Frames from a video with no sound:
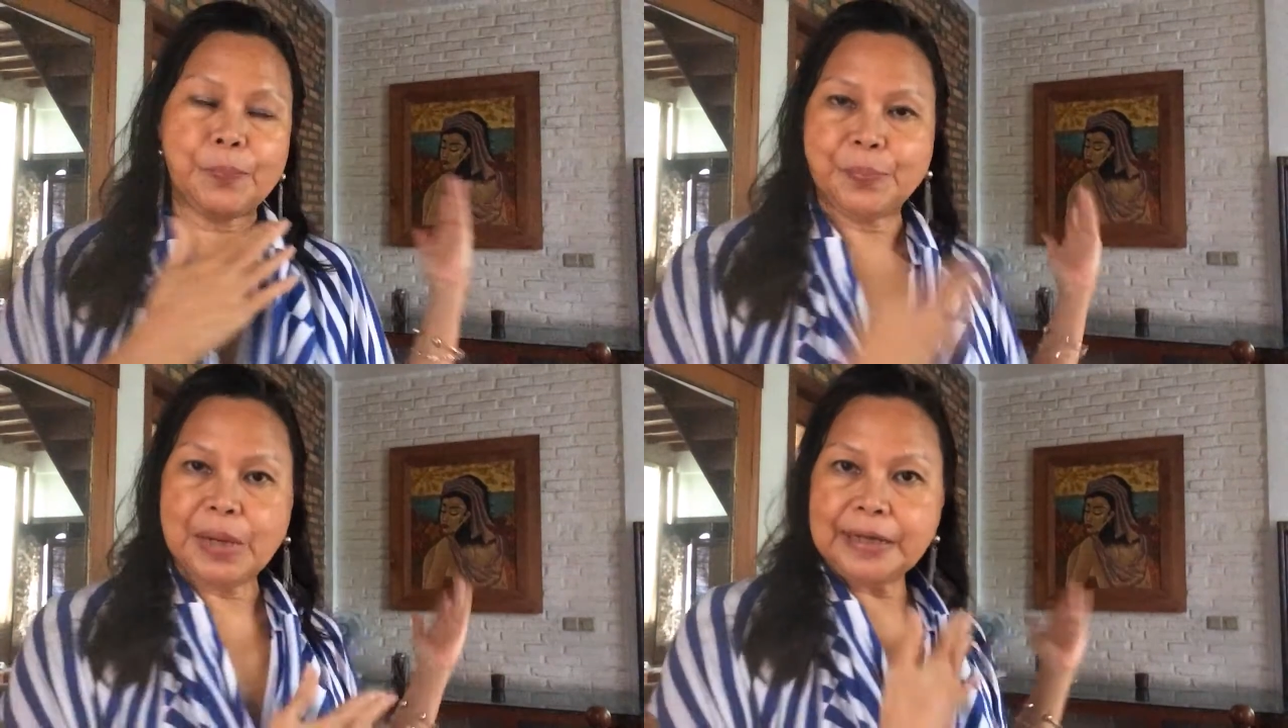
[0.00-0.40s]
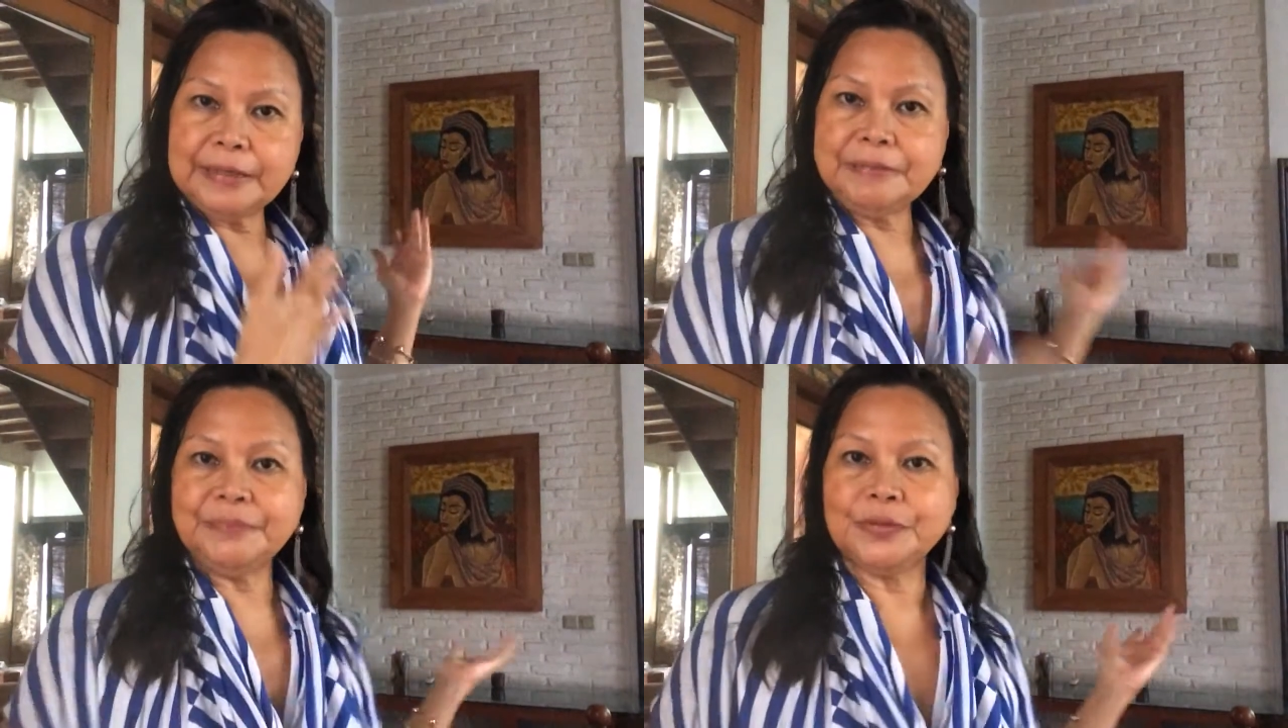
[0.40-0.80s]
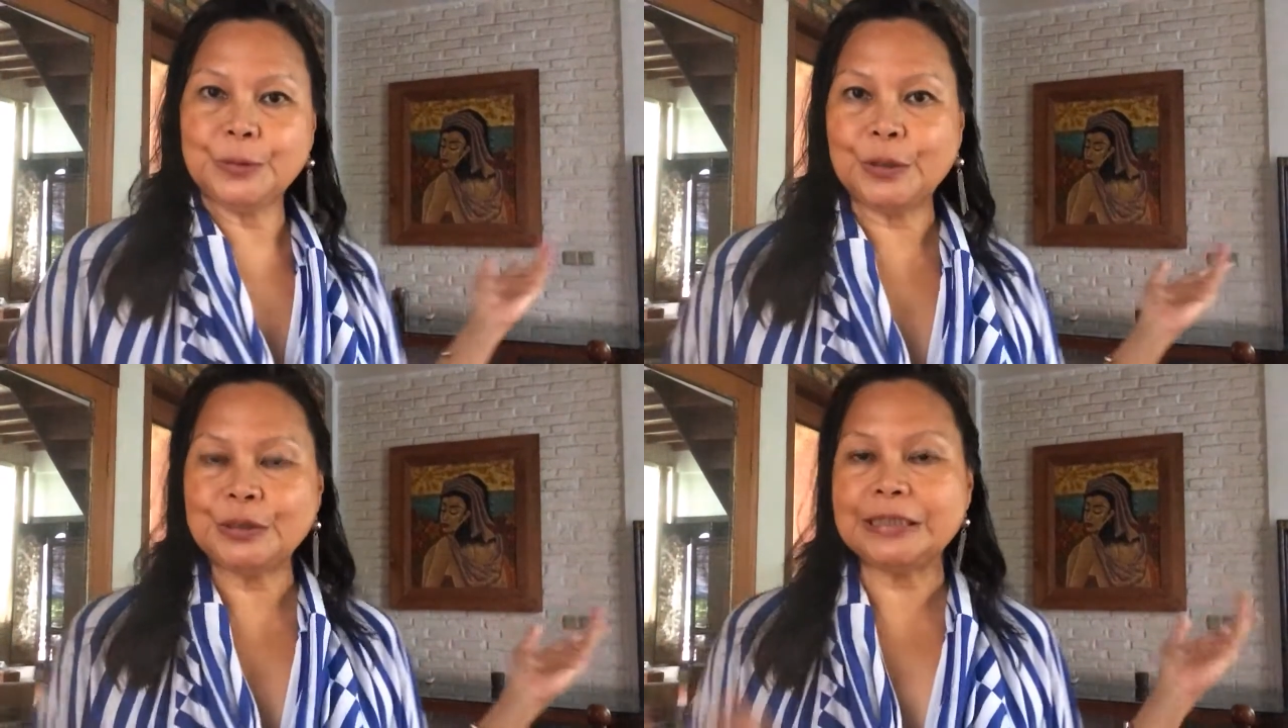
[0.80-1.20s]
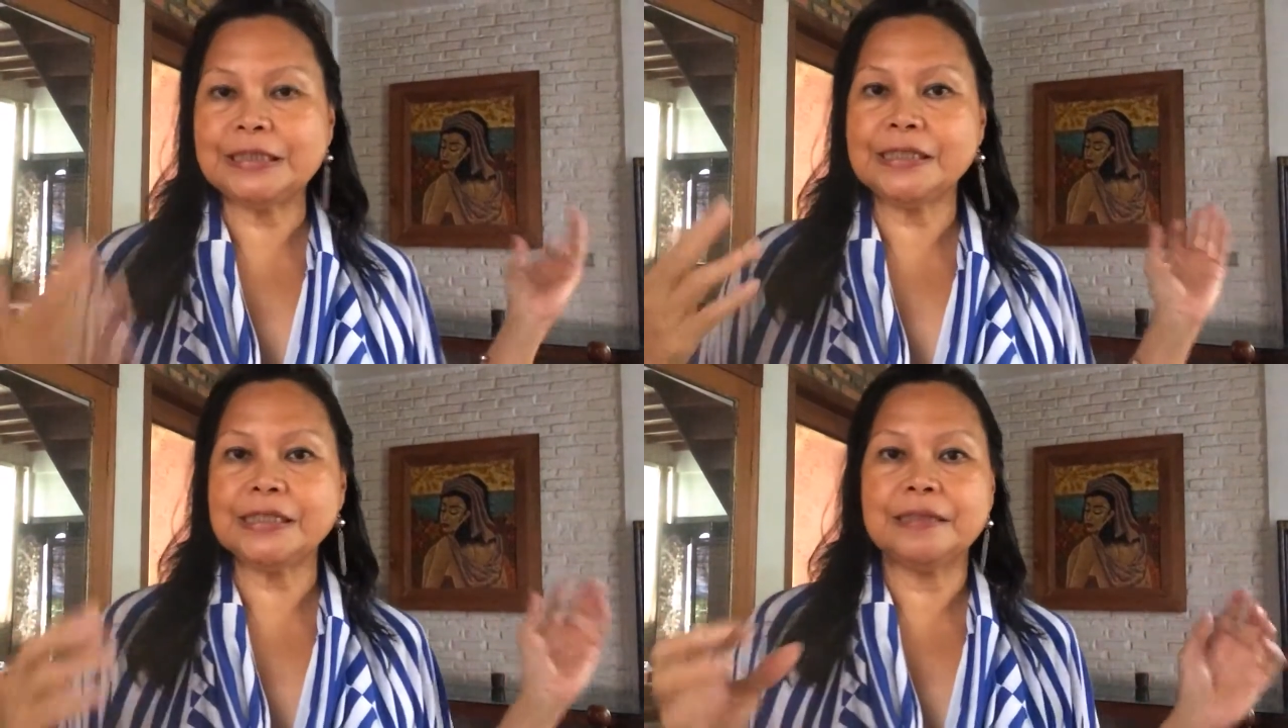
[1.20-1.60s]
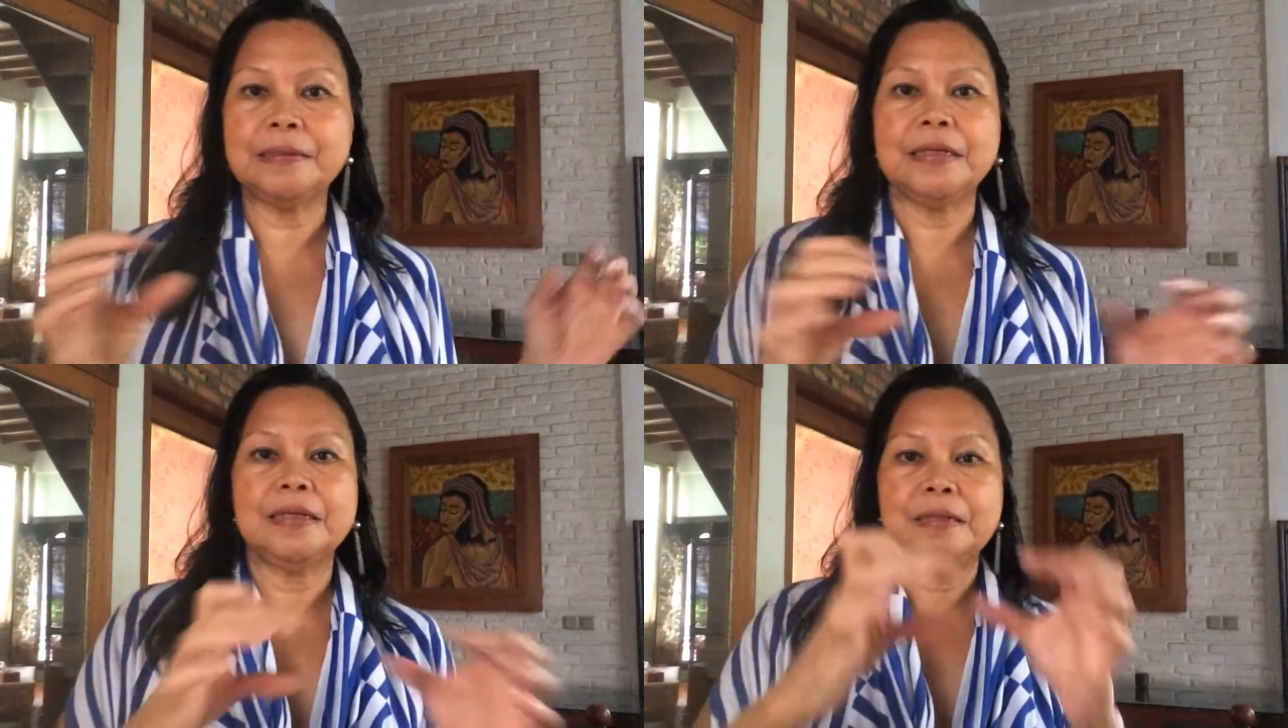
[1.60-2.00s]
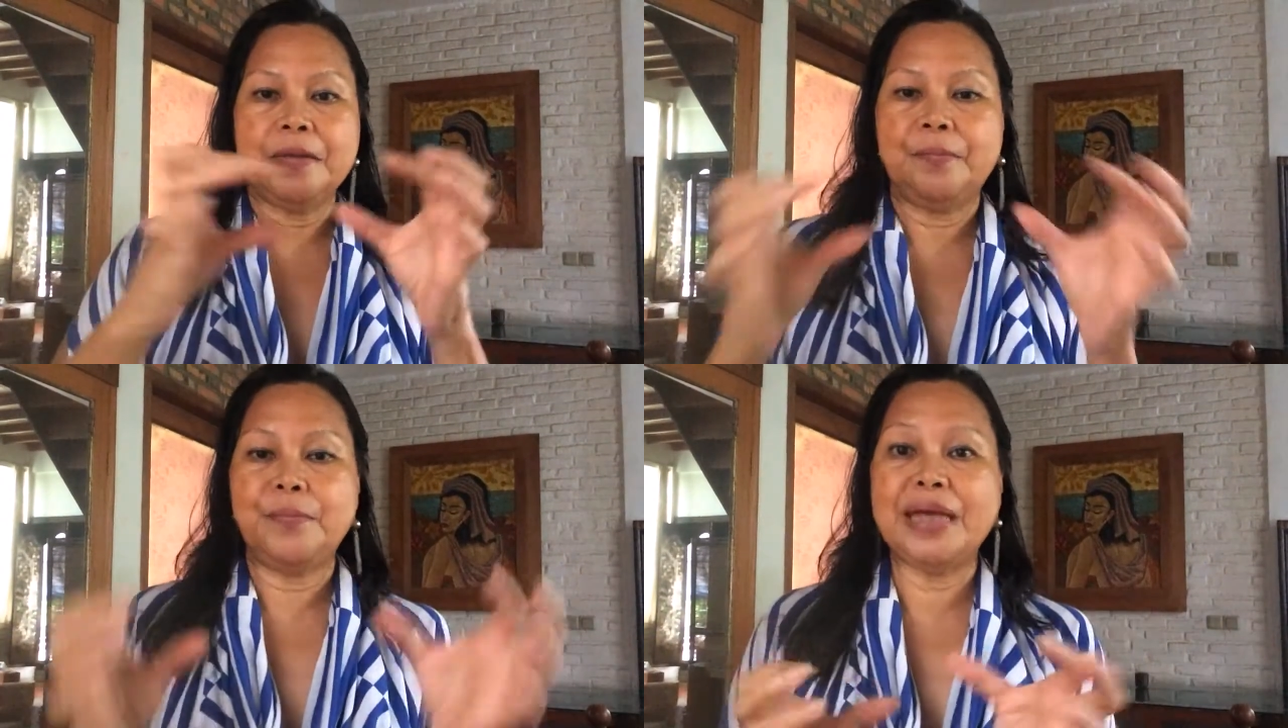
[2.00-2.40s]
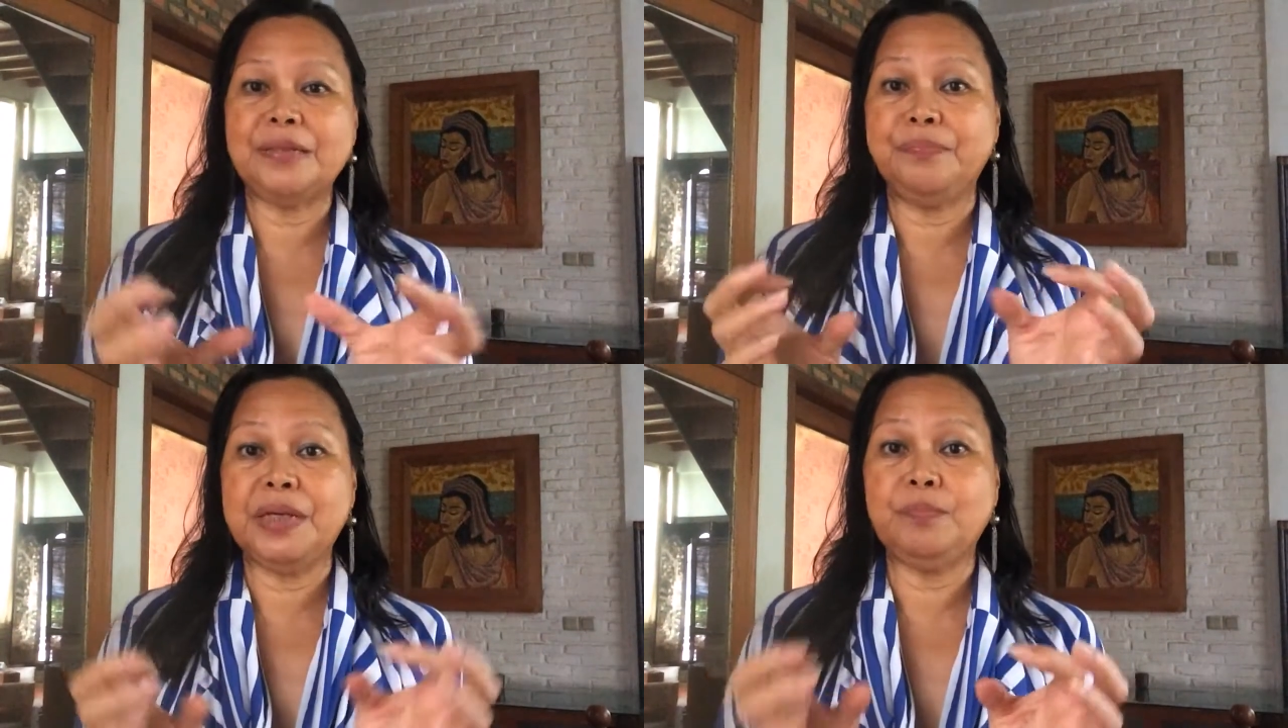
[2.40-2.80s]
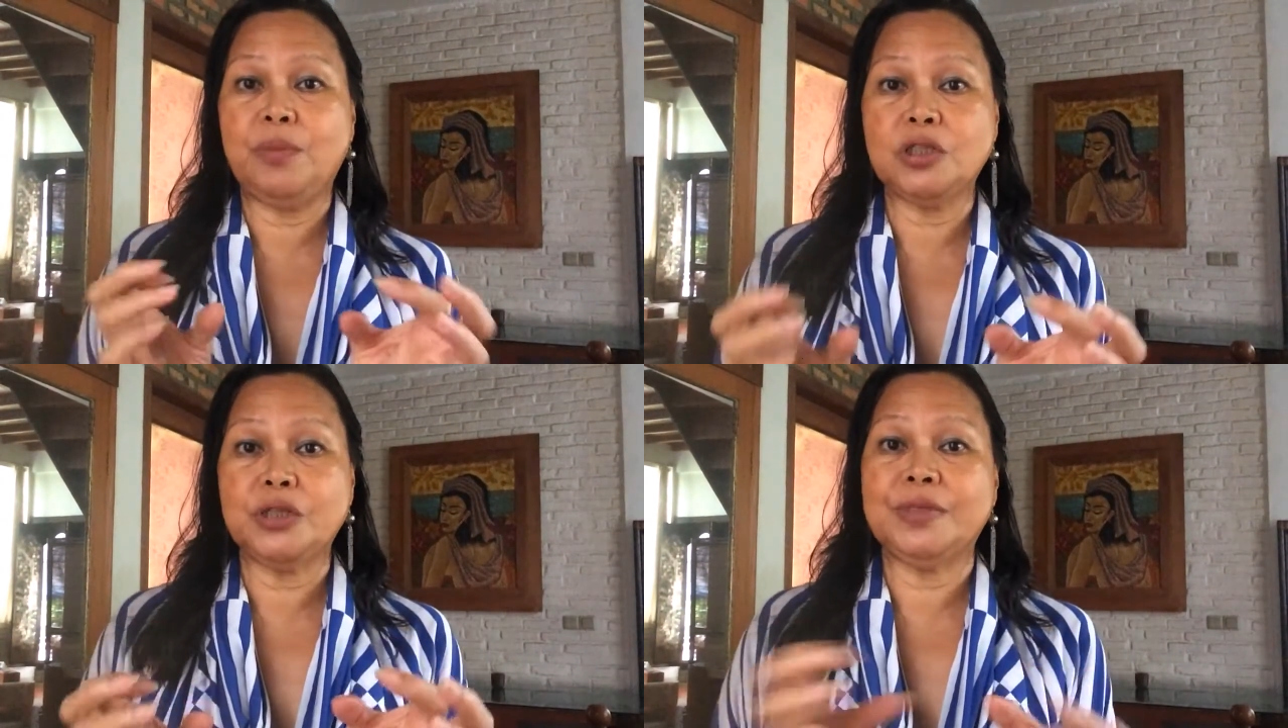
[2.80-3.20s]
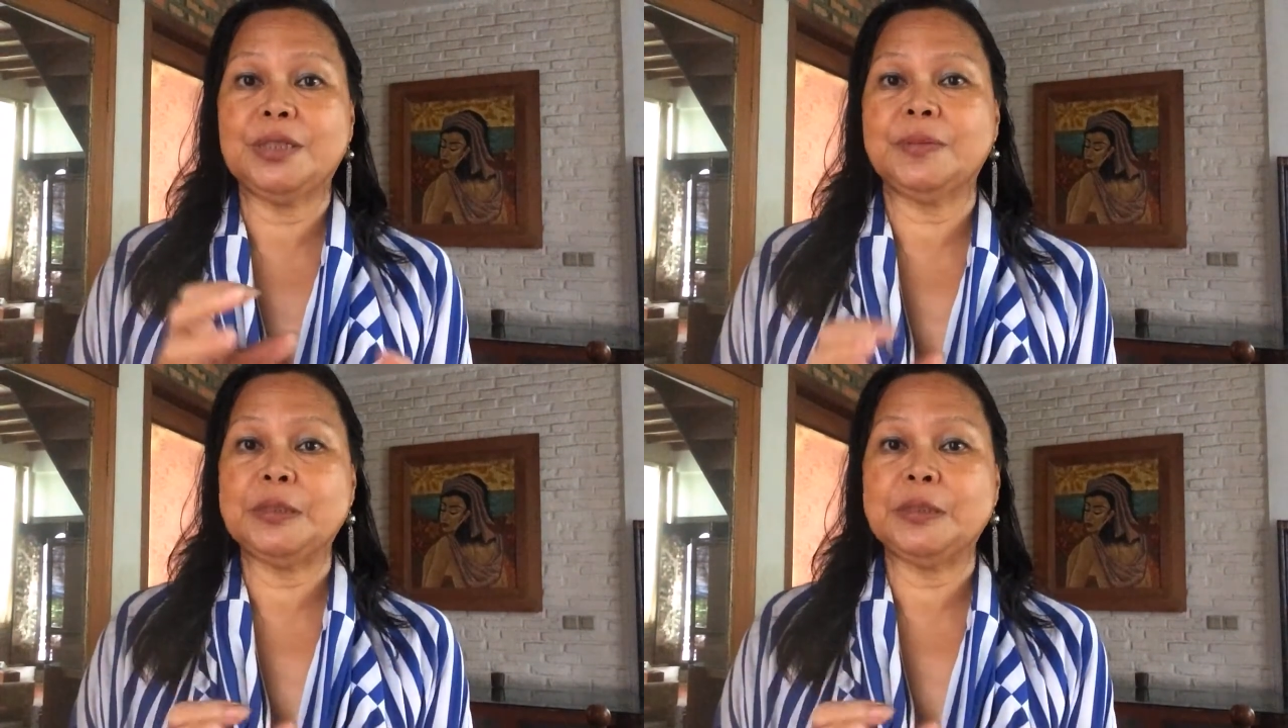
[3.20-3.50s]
My lawyer just made meatballs with